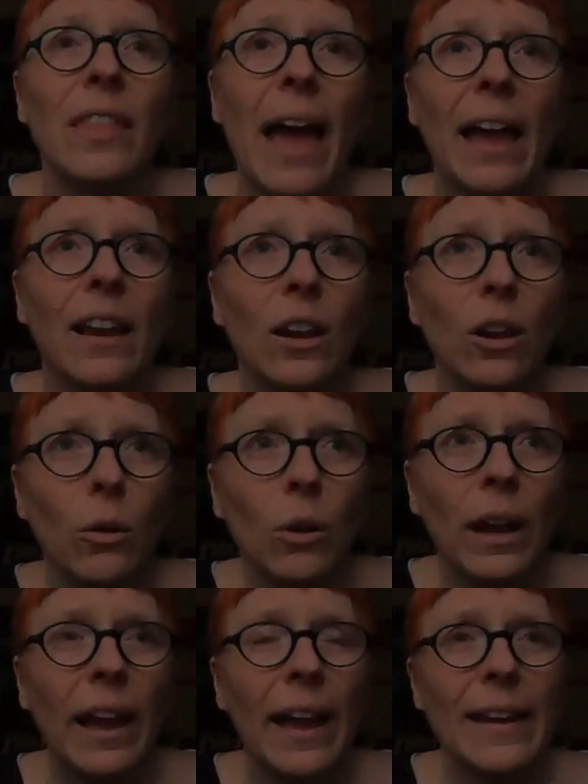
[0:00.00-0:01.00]
that
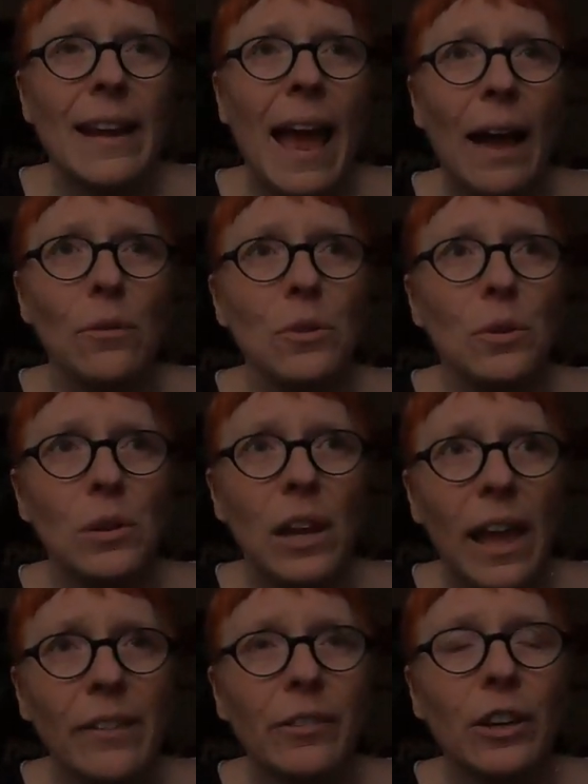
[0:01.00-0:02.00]
look at how your
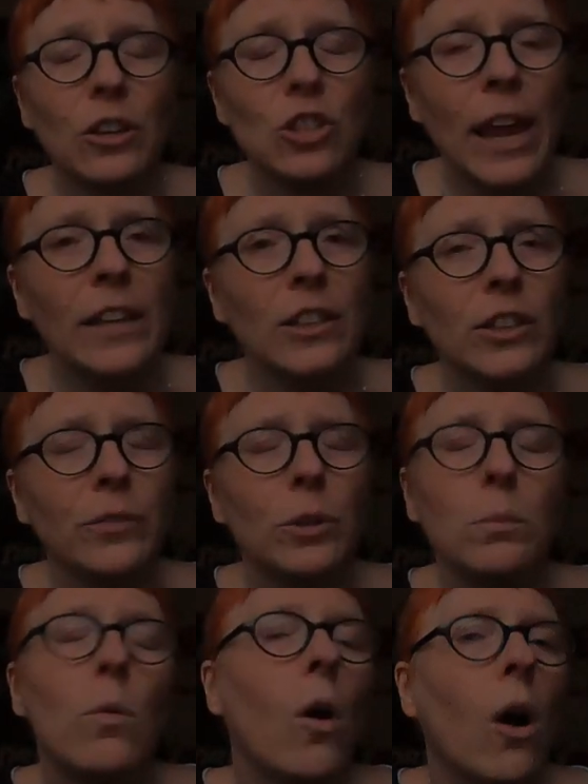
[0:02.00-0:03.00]
life can change if you're
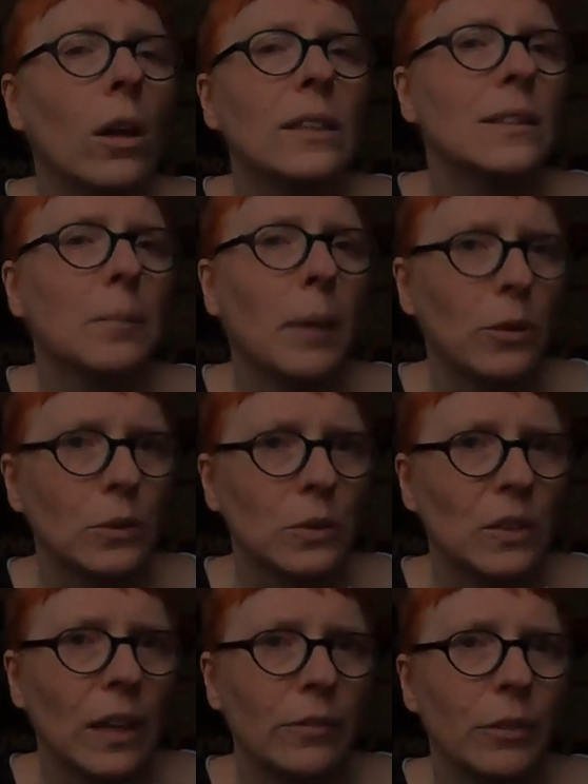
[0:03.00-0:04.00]
more honest about
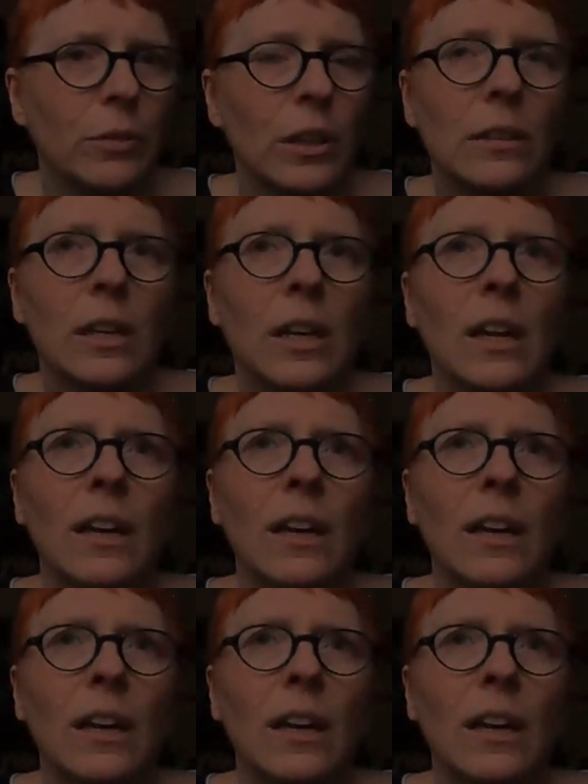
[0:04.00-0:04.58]
yourself, if you're